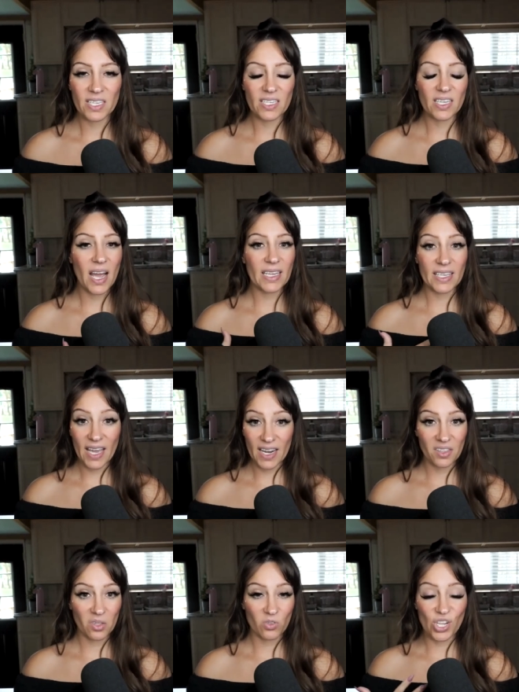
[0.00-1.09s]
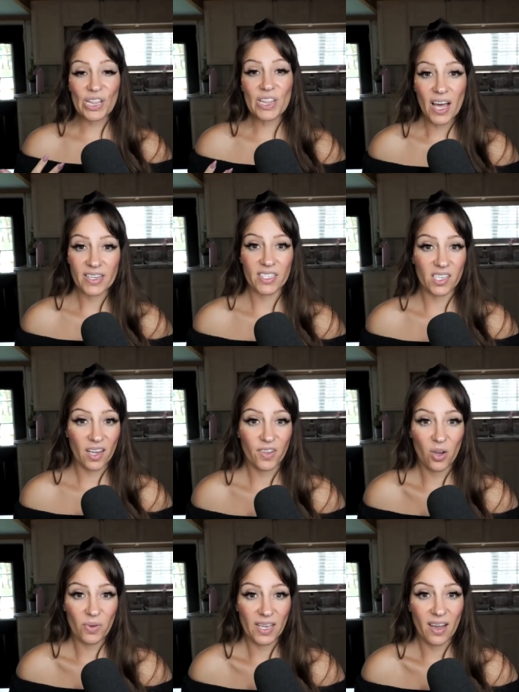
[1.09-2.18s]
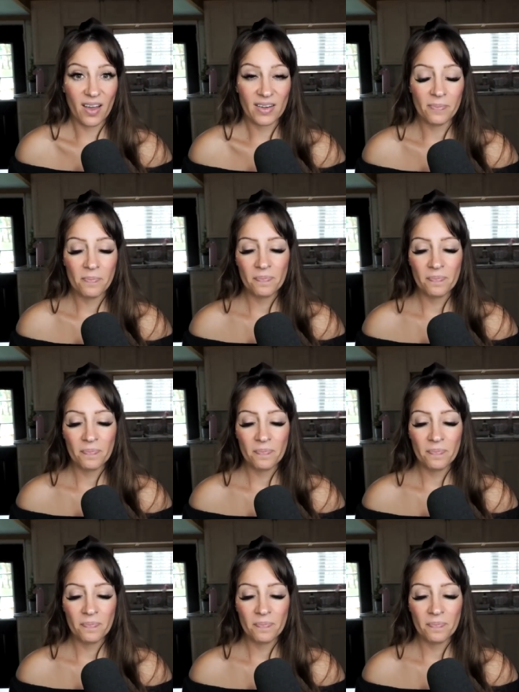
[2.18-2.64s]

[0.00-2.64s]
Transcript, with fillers: And I get it. There's a lot of stuff going on.